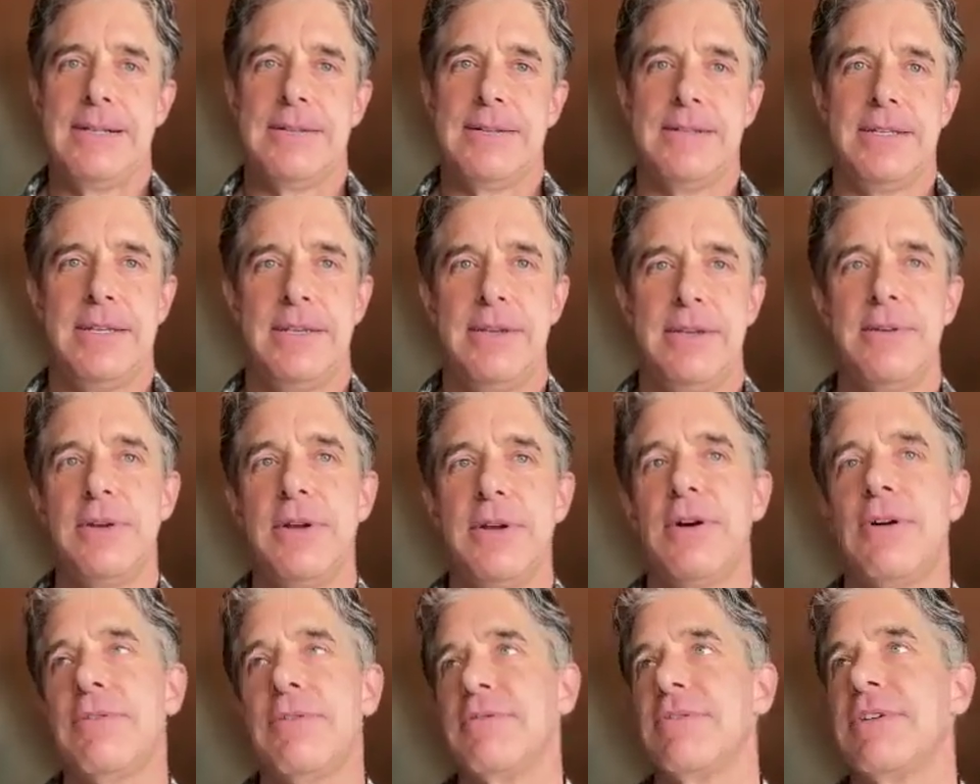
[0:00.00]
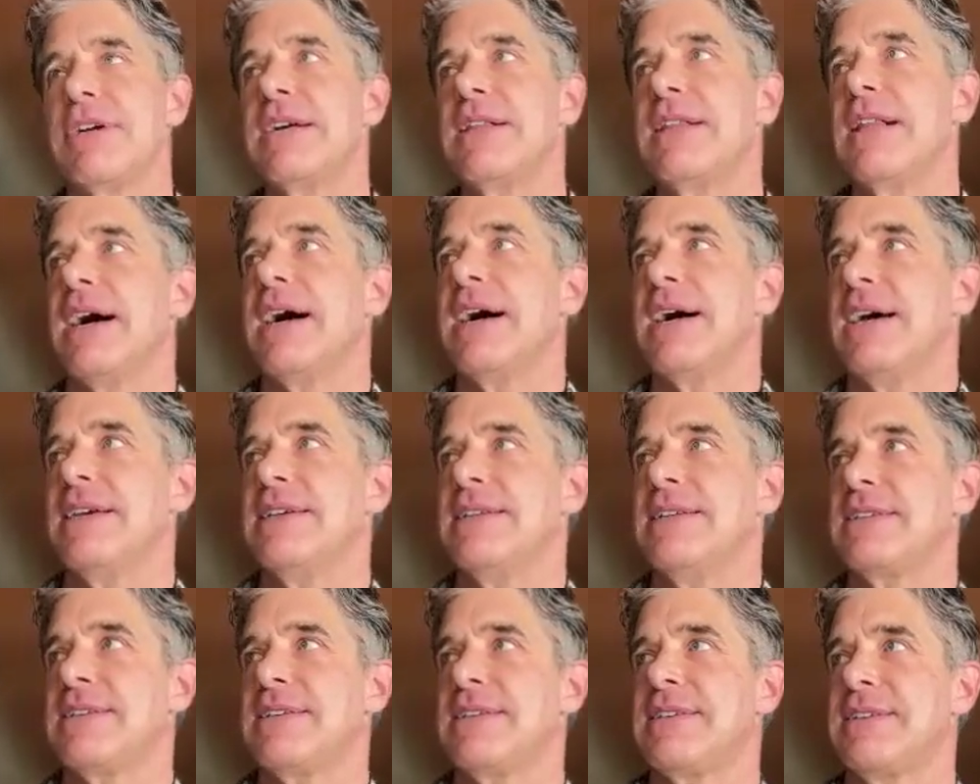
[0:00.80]
you don't
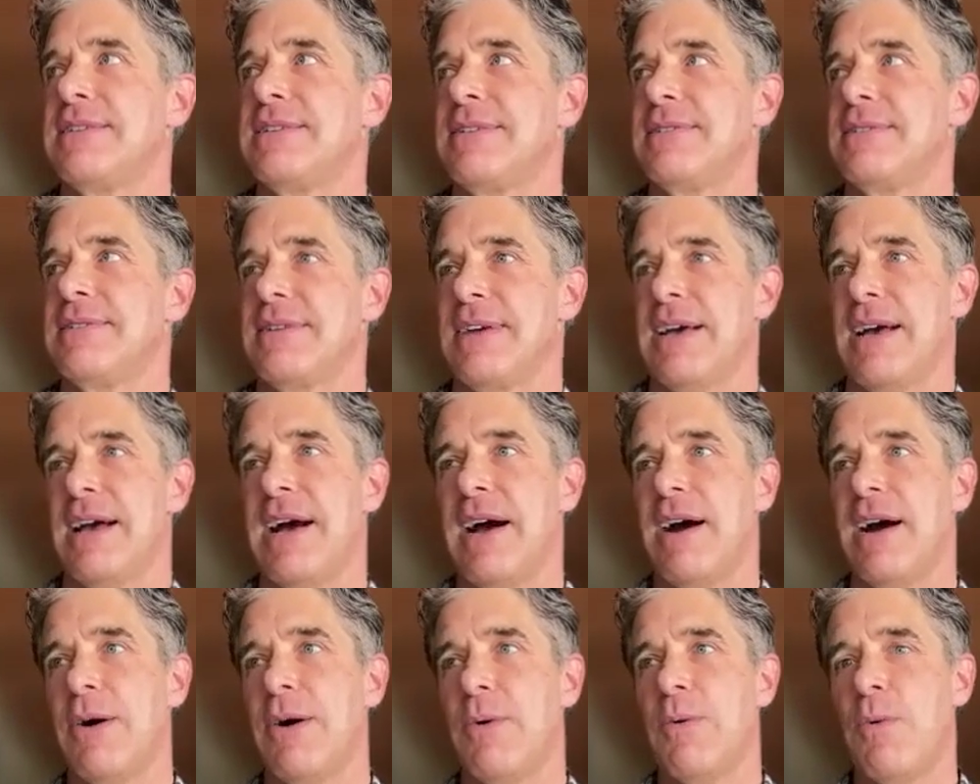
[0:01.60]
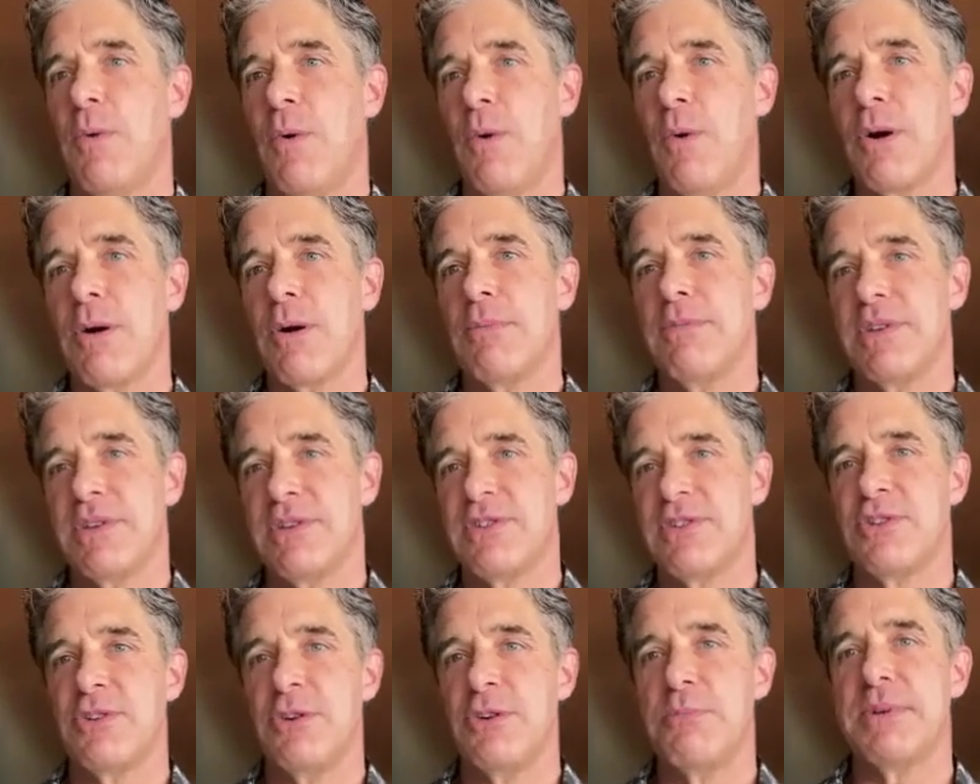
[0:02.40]
realize how warm the
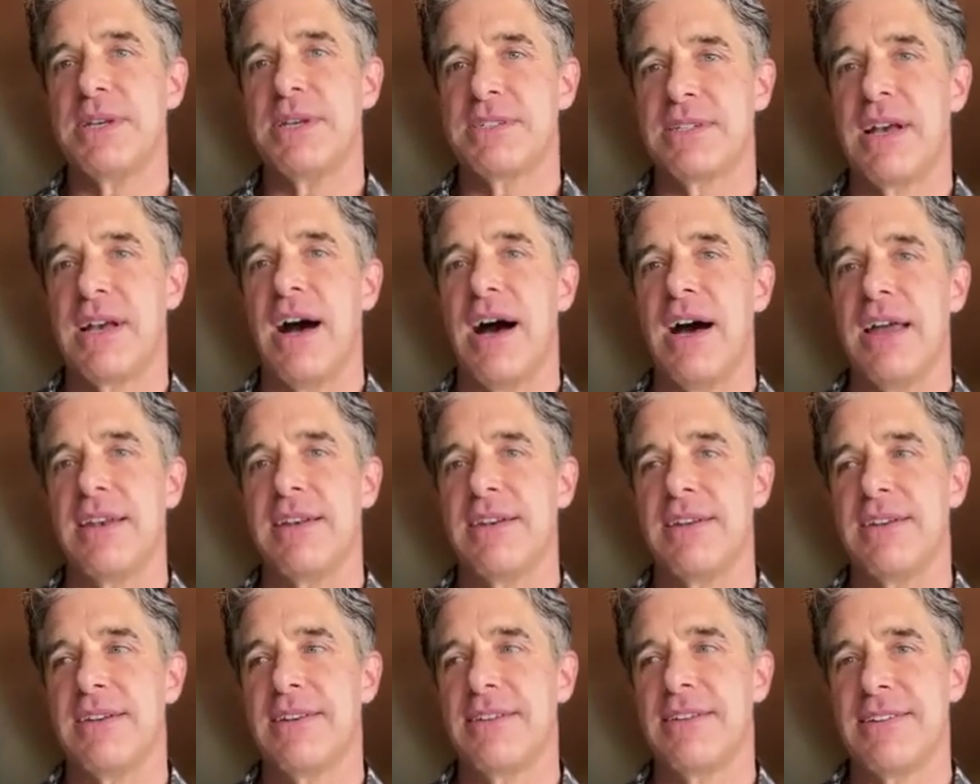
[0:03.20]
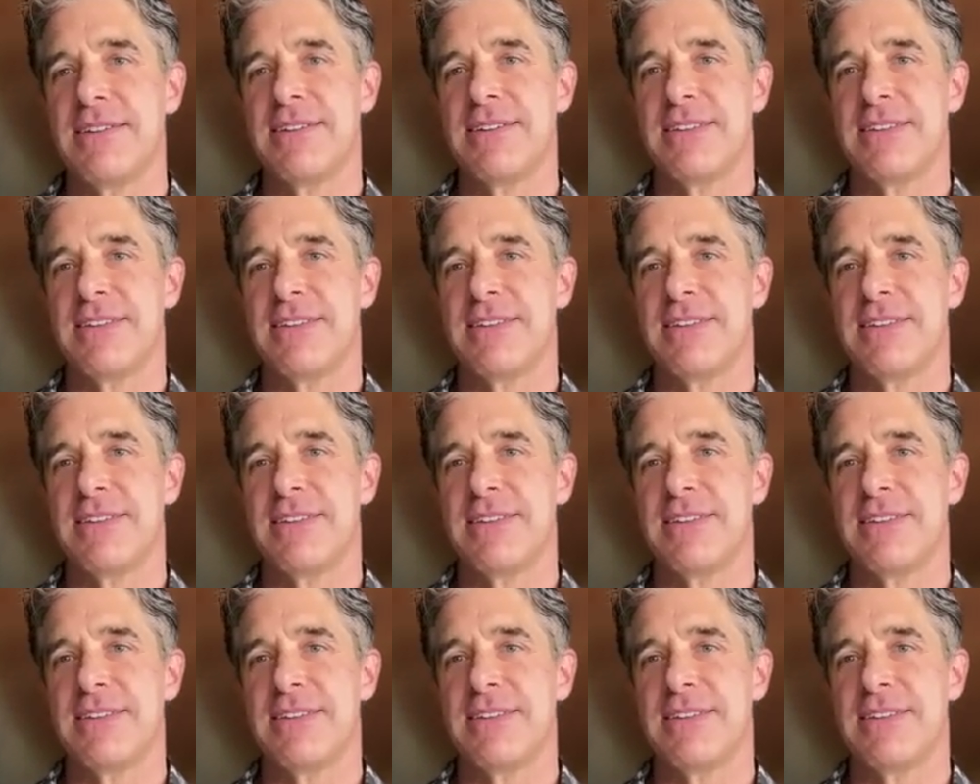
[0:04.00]
soup has gotten.